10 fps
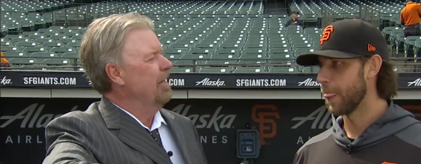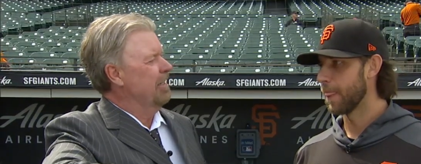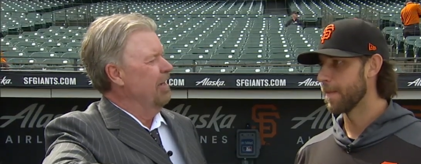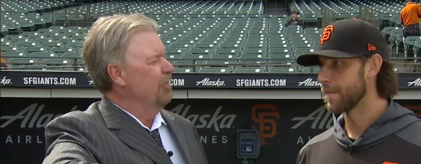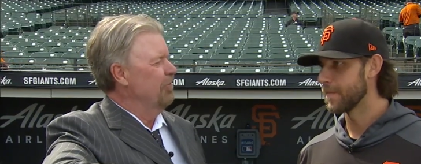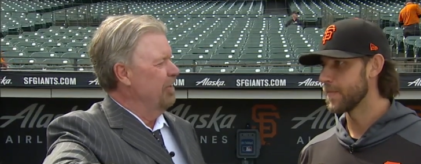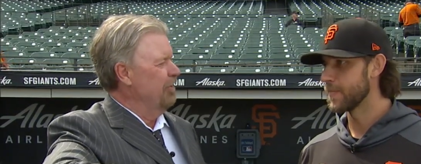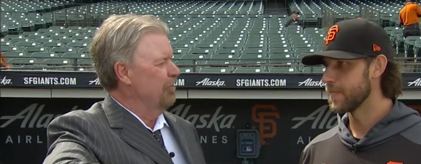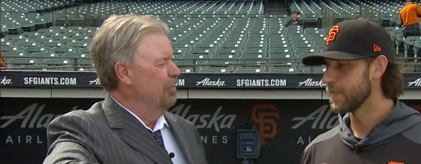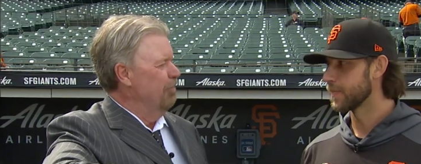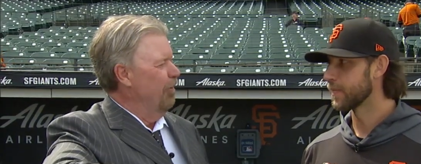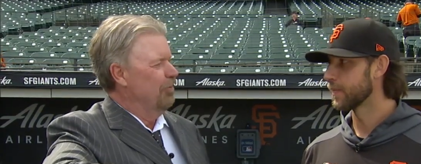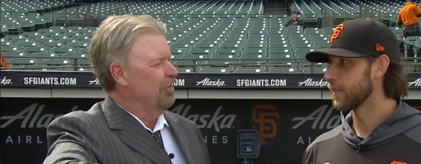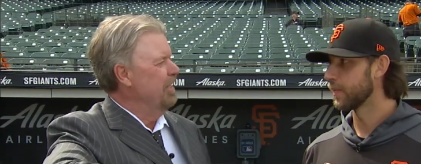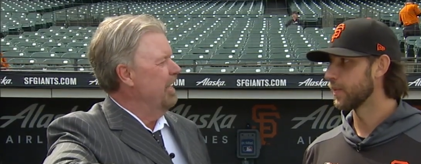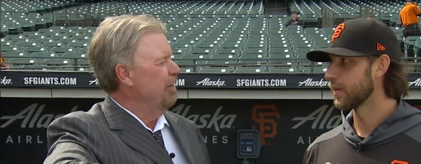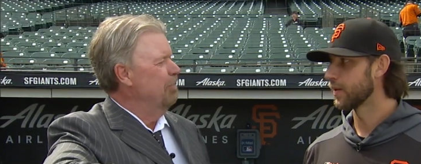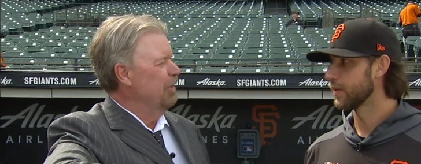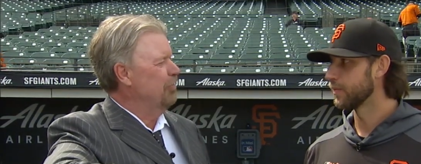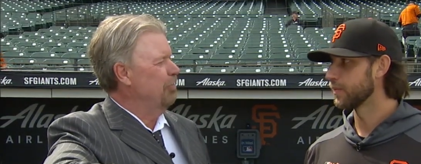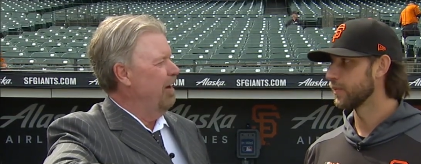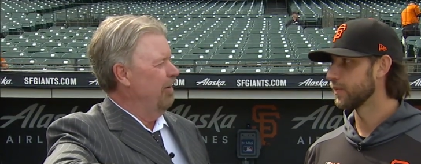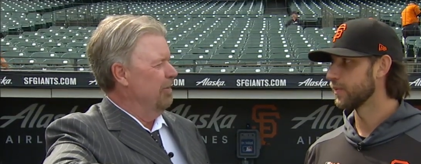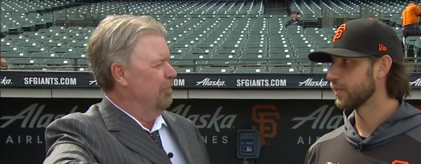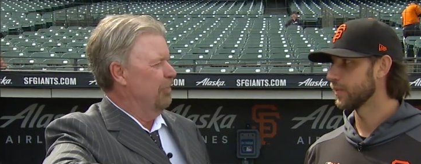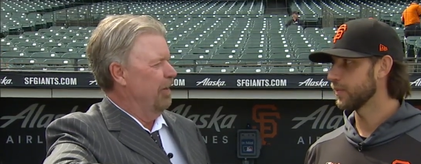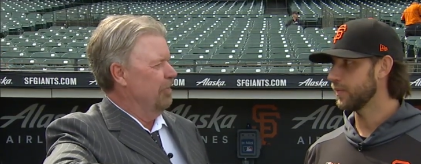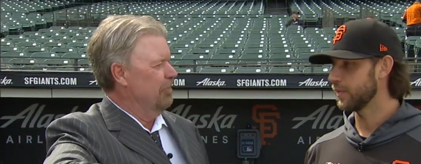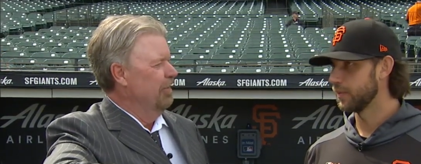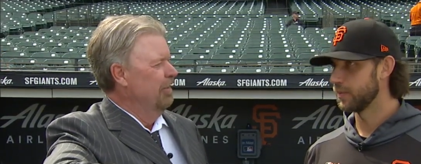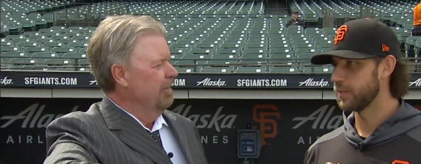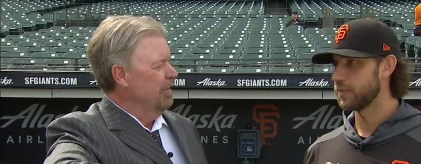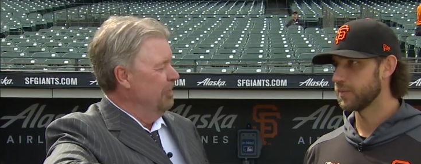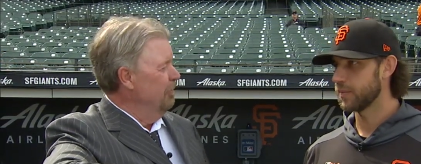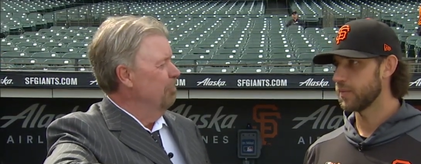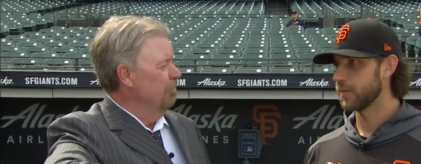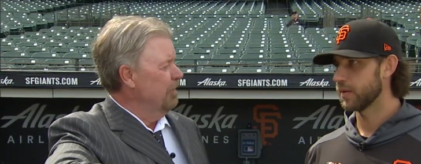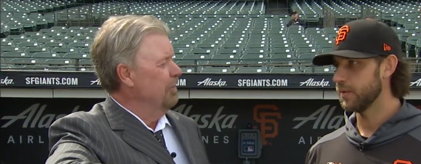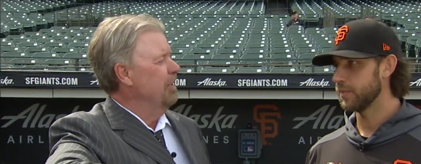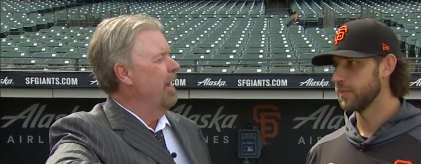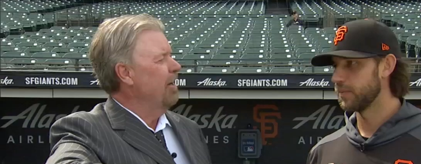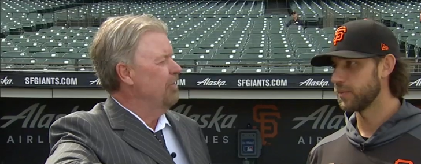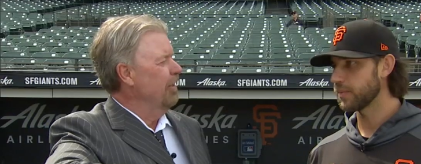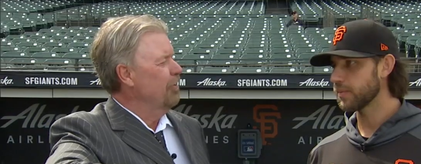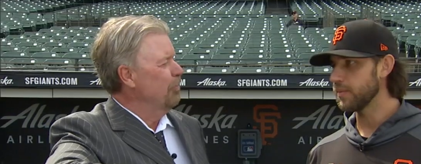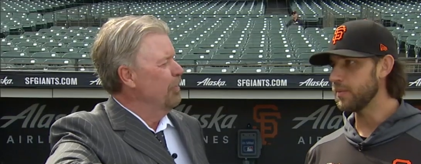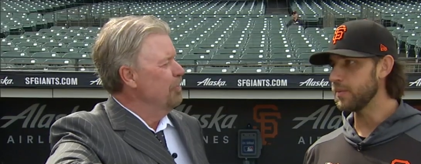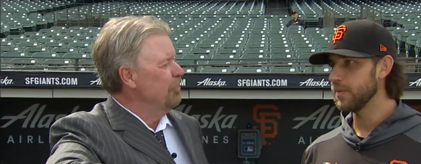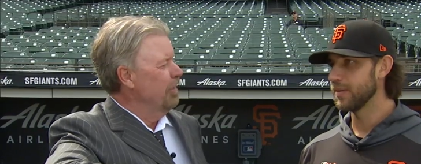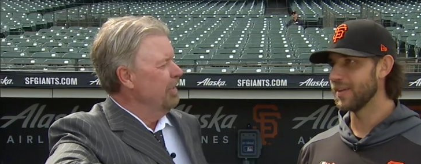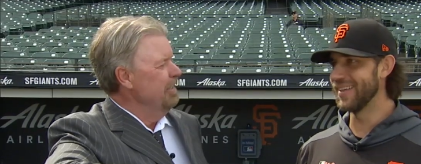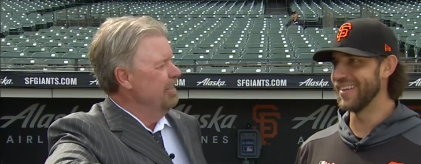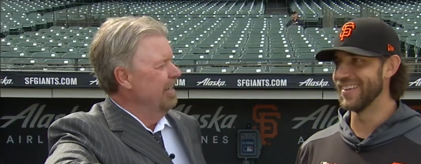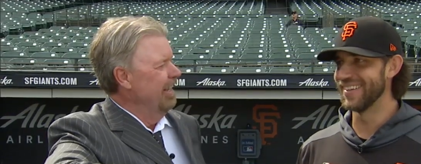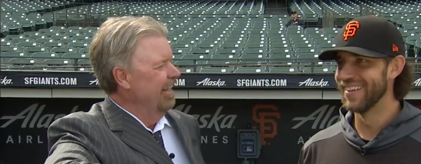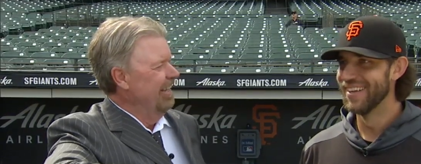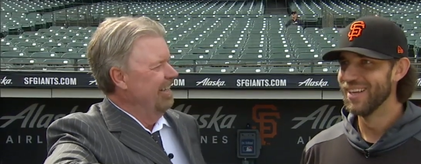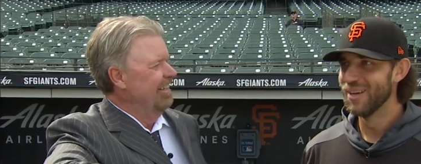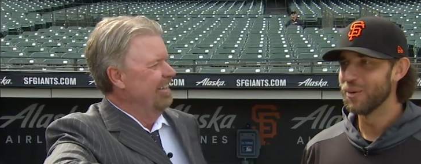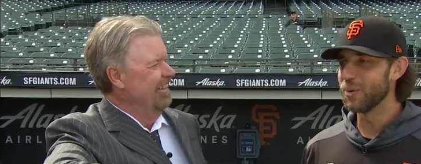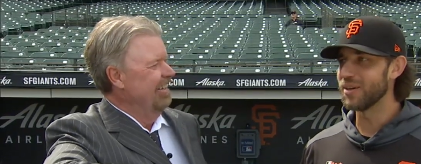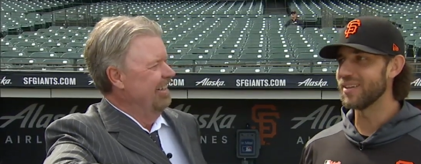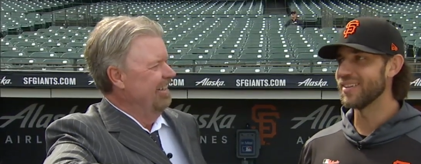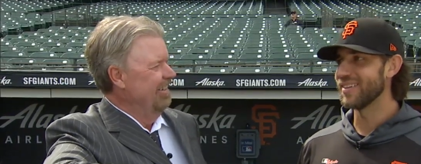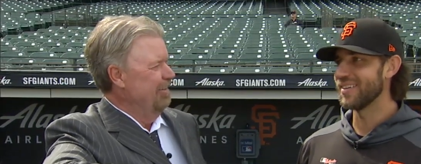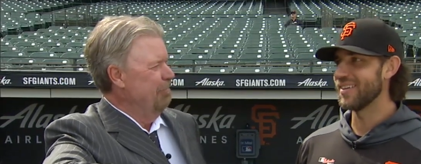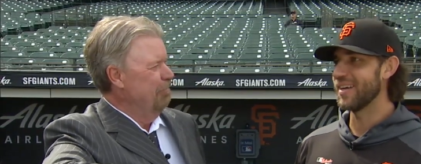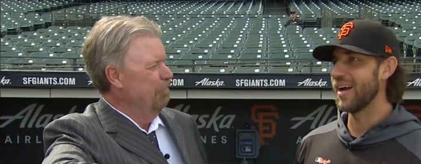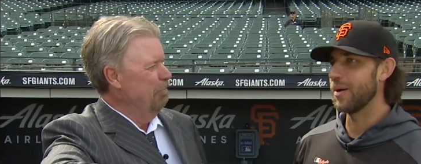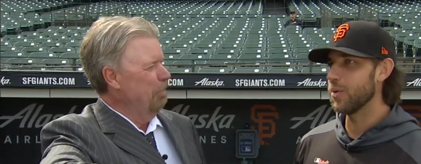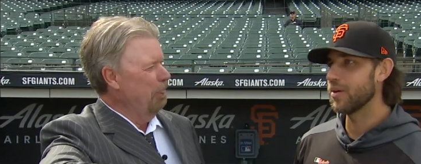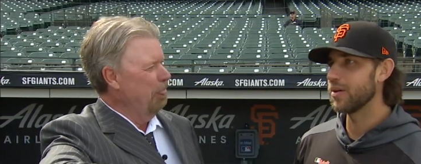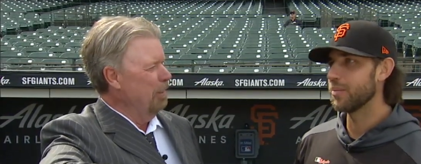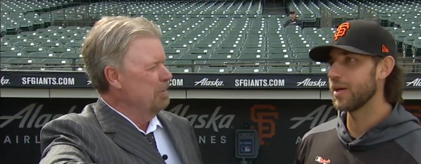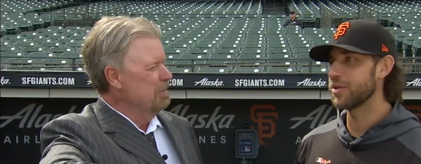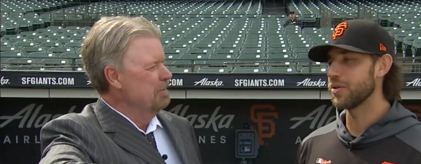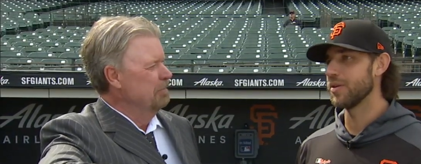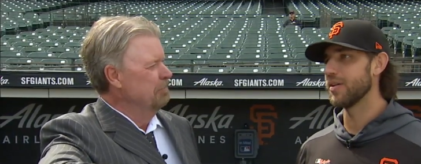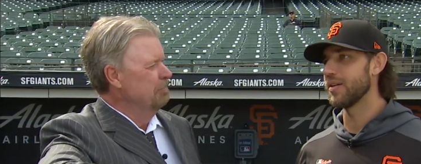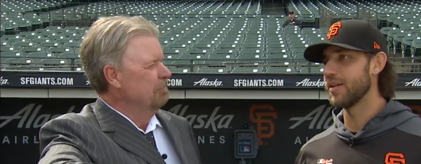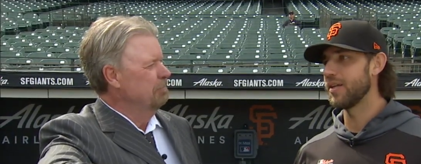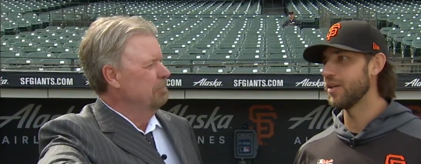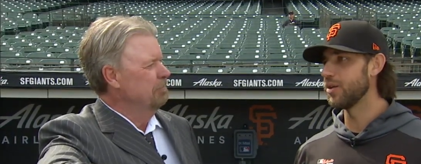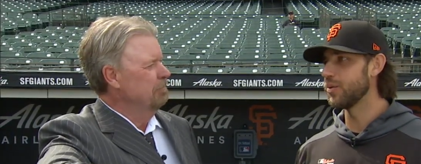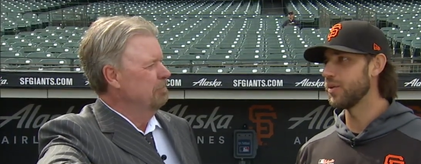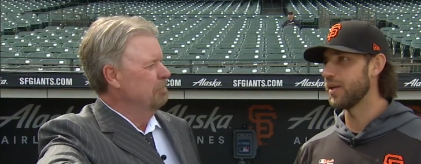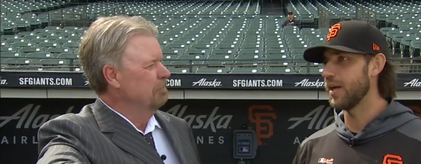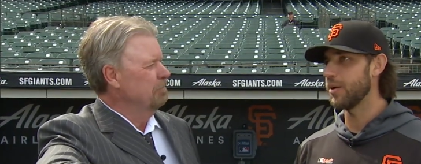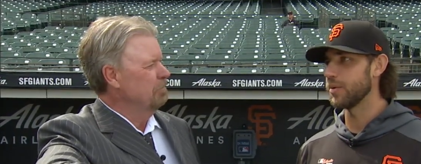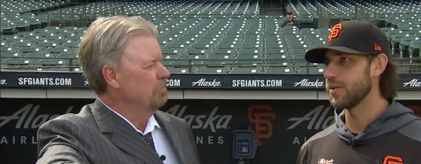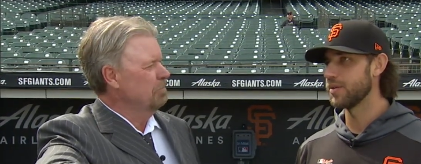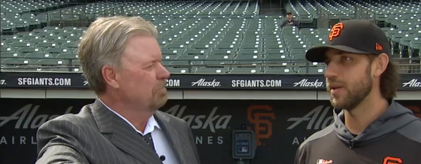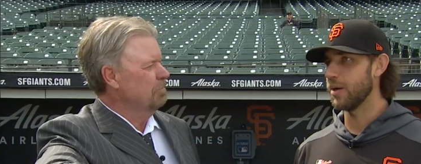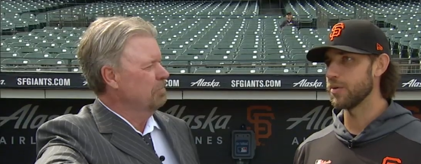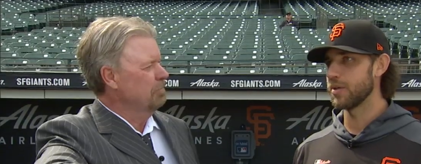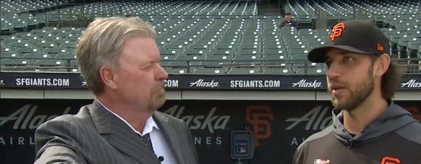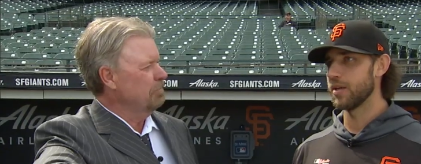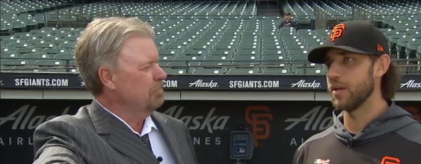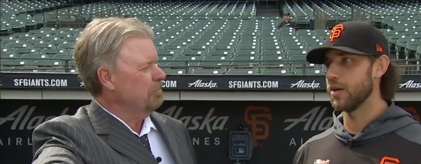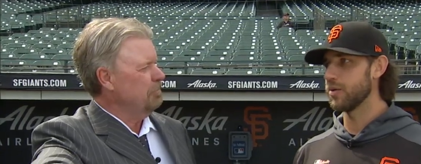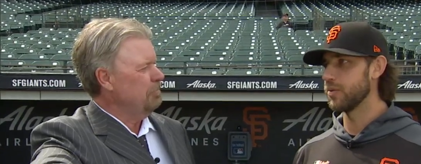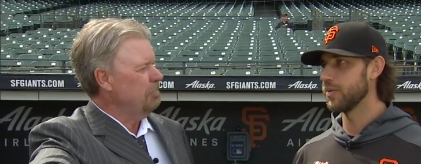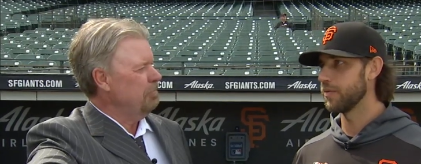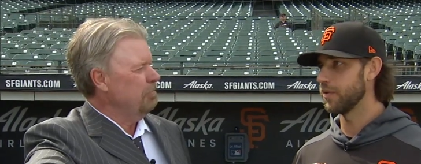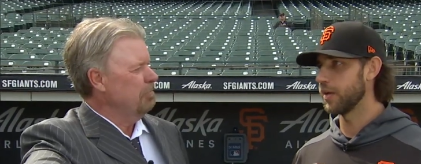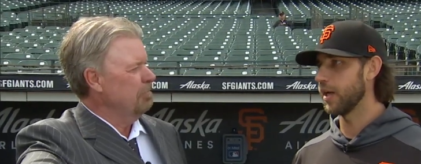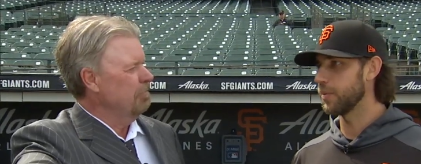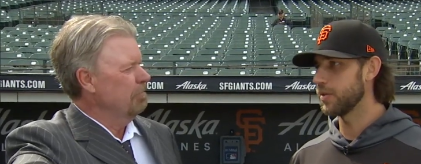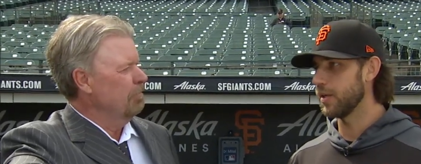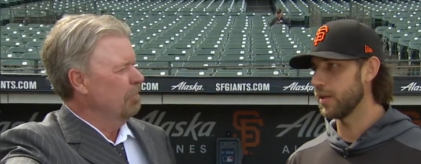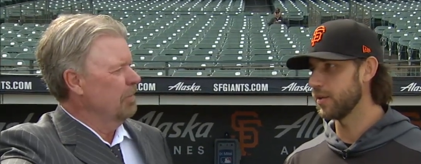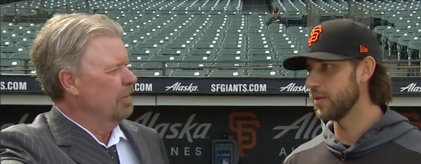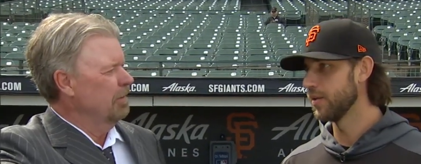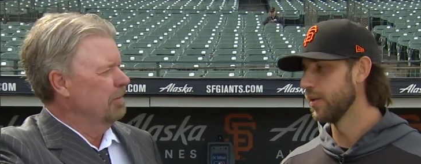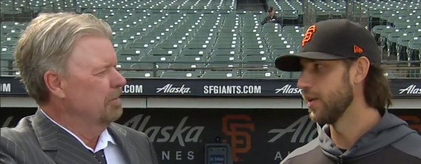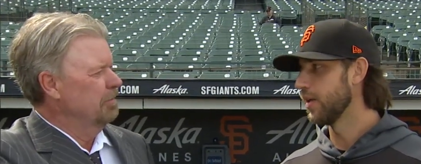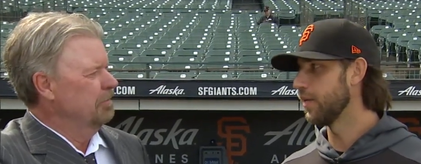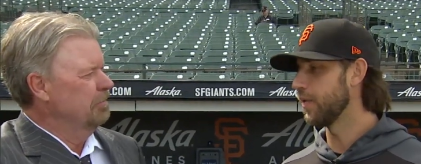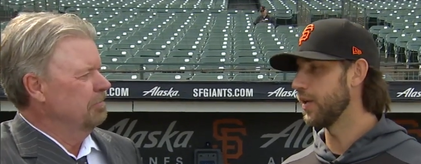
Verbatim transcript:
Speaker 1: a conversation with Bochy, and he had a big smile on his face. Can you now tell us what you said?
Speaker 2: Well, I wanted to make sure that he knew that I was good to go for Game 6 if he